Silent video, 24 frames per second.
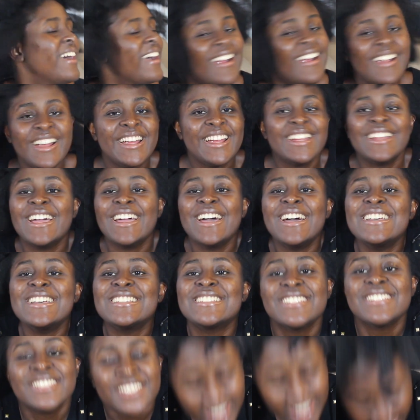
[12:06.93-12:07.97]
Alright guys,
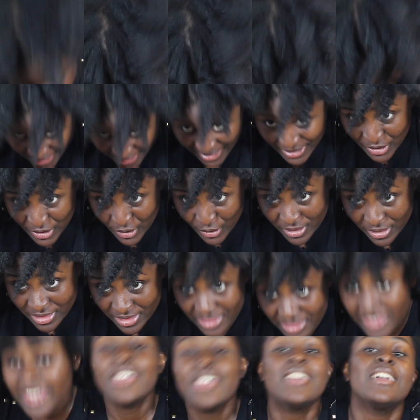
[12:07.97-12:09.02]
this is the final
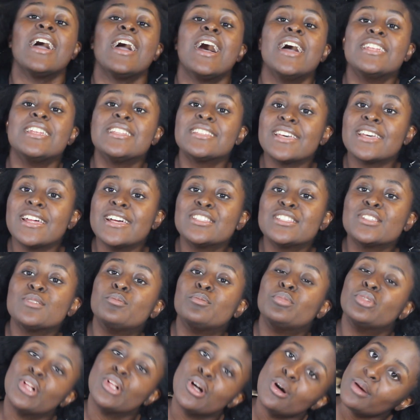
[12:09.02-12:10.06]
thing. I decided to
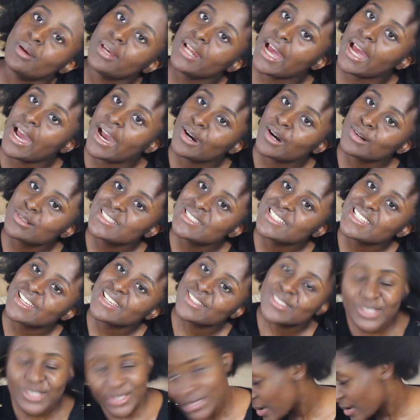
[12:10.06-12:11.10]
blow it out,
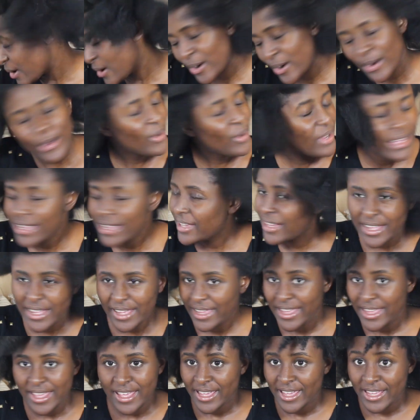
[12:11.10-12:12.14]
and so
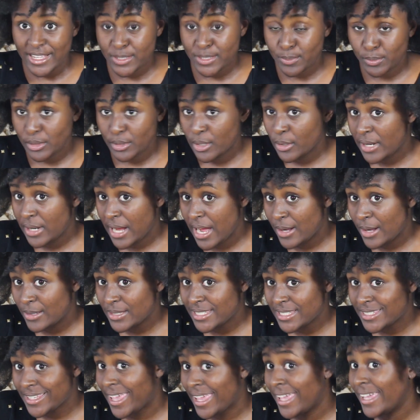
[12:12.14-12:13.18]
it's blown
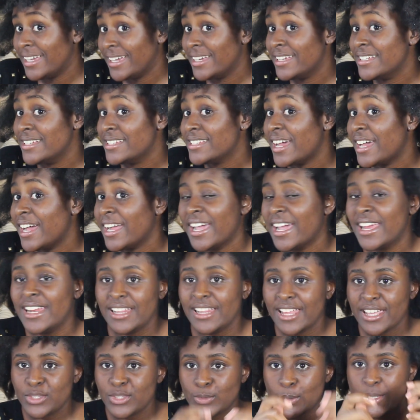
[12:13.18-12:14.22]
out, and I kind
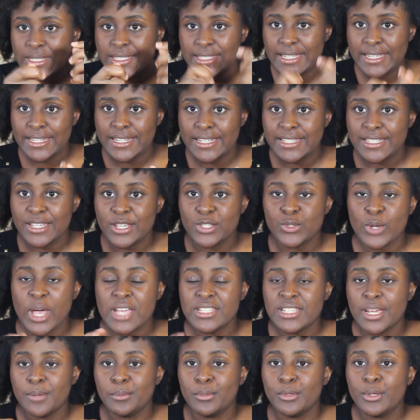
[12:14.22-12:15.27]
of like twisted it, because
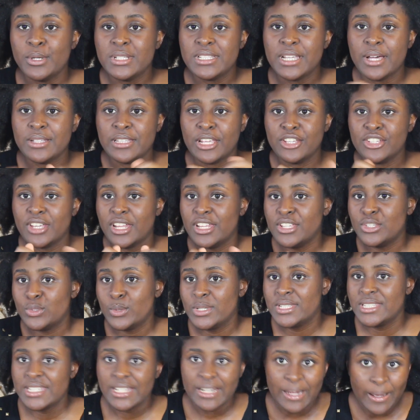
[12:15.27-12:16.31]
as I blow it out I usually
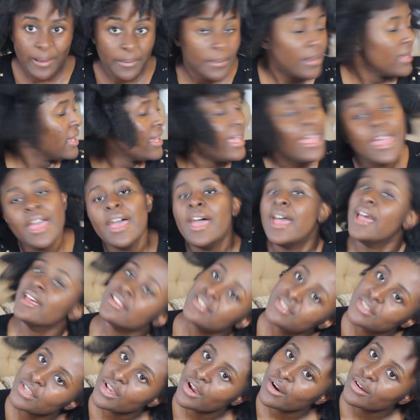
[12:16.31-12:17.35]
twist it up,
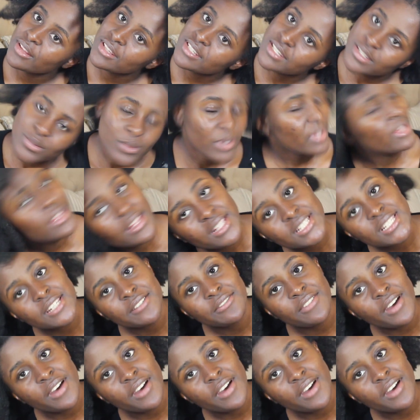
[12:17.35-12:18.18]
and so this is what is the